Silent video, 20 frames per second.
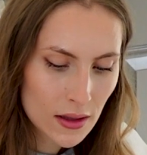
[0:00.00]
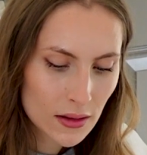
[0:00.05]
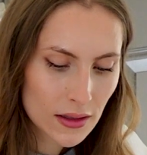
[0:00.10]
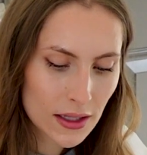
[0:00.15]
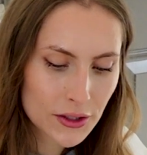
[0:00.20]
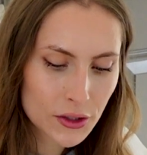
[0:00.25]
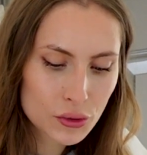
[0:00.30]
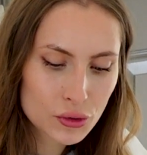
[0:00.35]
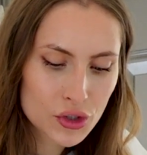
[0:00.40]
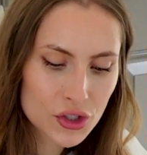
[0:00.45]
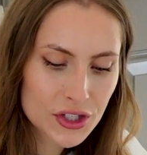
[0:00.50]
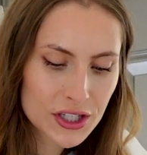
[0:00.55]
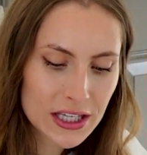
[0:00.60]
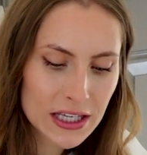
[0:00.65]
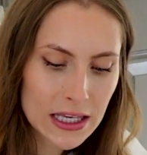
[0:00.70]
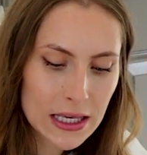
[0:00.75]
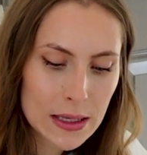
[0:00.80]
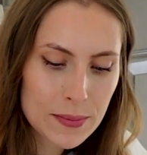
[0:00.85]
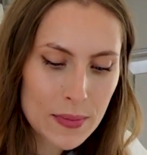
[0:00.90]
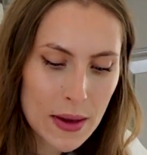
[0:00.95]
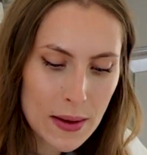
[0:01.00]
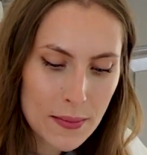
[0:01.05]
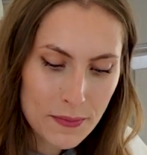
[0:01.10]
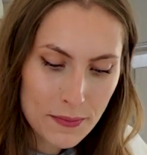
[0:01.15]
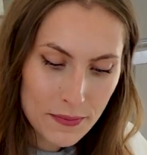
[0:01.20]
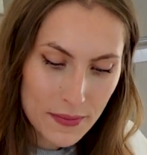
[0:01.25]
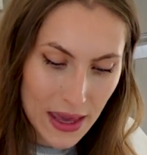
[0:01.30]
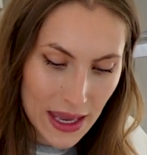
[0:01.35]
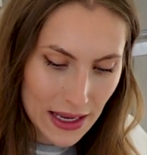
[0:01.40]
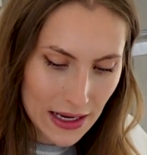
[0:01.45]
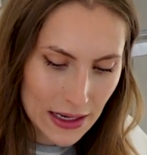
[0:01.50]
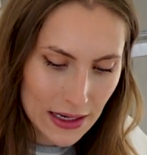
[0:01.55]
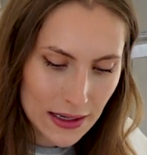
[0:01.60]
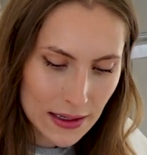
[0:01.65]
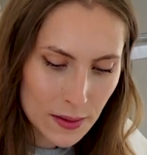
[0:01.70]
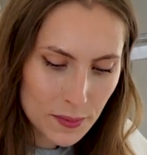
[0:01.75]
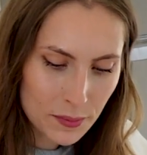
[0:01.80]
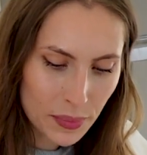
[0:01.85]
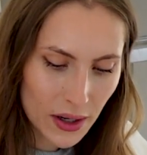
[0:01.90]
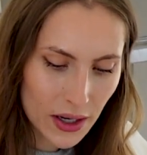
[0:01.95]
like, you just keep it
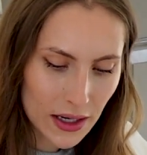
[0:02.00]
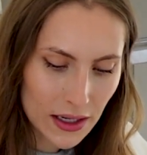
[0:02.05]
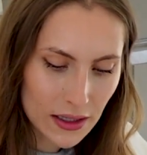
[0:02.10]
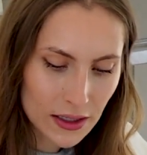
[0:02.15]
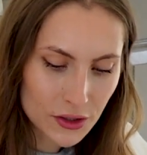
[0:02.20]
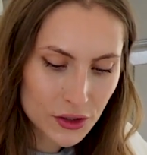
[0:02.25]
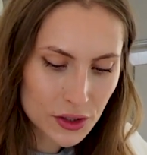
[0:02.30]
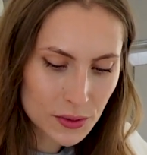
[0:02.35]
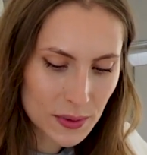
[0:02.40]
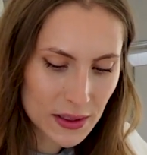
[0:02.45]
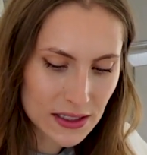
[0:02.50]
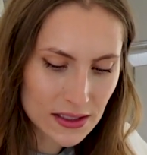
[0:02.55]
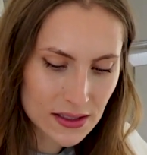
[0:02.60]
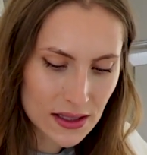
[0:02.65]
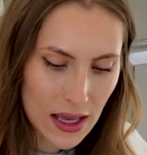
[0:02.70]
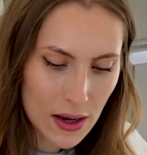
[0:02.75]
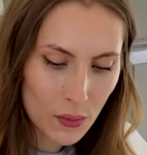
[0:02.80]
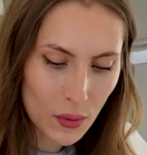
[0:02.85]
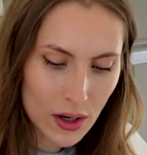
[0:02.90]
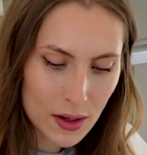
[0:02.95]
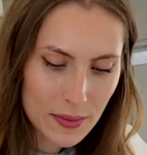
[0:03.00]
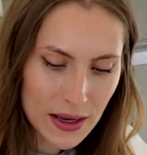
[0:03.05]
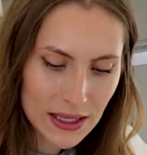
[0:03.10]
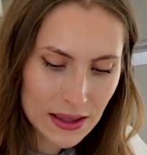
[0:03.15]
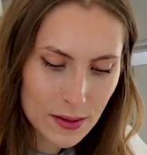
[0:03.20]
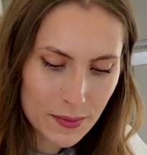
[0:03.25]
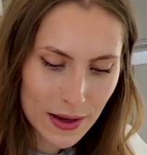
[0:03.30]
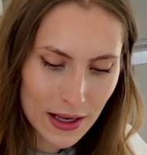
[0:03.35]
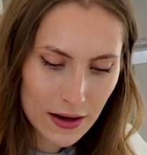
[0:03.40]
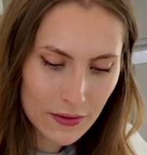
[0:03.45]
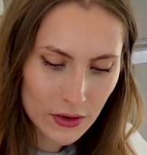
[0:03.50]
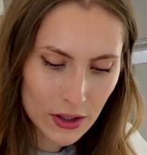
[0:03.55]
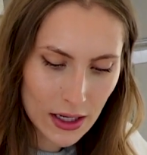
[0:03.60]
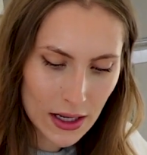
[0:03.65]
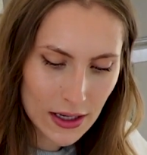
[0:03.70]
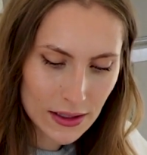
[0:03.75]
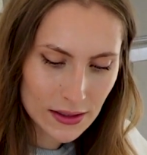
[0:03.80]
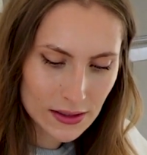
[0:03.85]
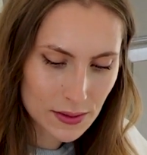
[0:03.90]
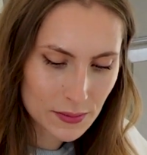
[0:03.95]
made, but just because they want to make the bed every
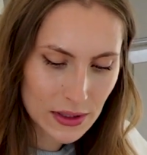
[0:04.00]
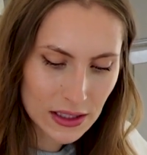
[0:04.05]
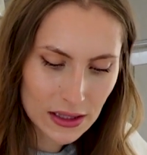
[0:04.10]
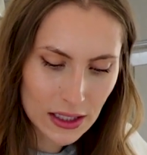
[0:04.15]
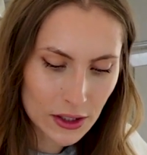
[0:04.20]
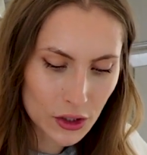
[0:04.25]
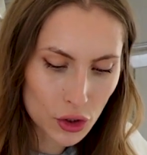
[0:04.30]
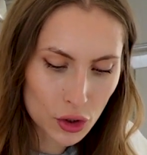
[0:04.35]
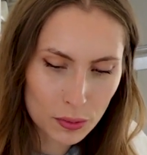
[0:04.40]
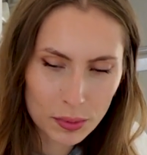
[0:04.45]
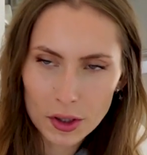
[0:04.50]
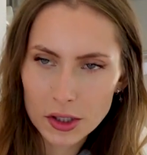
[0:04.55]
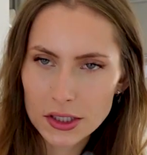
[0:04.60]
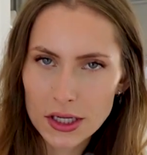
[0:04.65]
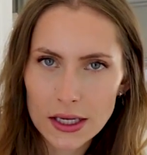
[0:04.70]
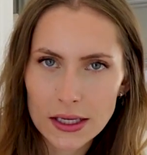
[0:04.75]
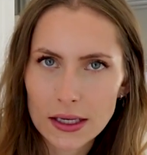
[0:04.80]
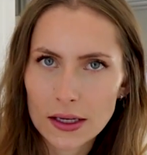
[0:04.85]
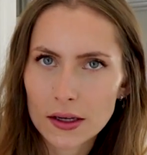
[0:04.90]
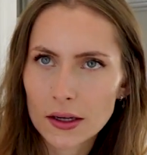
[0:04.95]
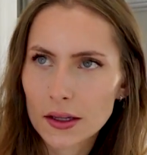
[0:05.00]
day doesn't mean, like, you're partaking